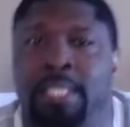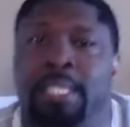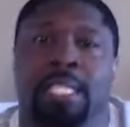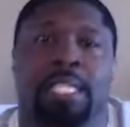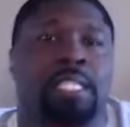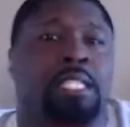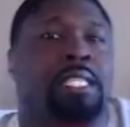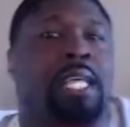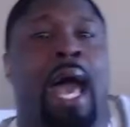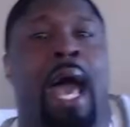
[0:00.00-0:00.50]

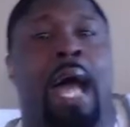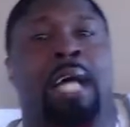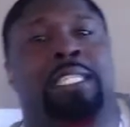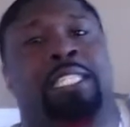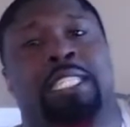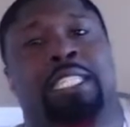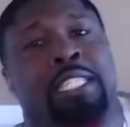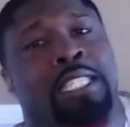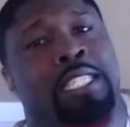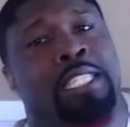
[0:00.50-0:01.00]
These
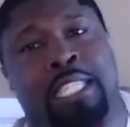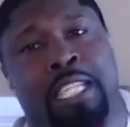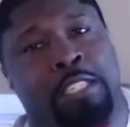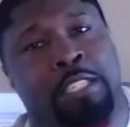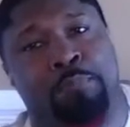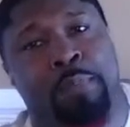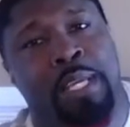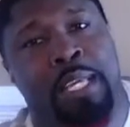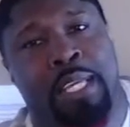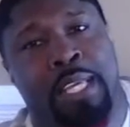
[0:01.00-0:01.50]
guys shouldn't
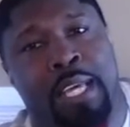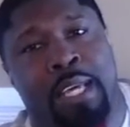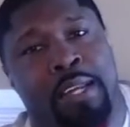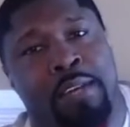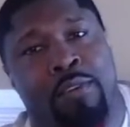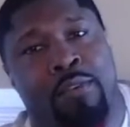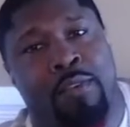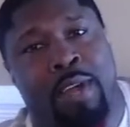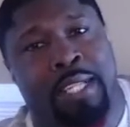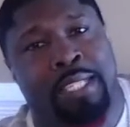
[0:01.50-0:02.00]
just be getting
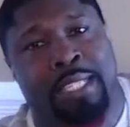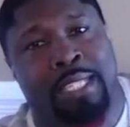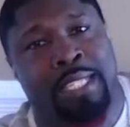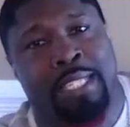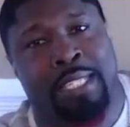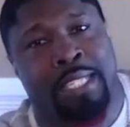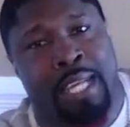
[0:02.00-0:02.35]
arrested.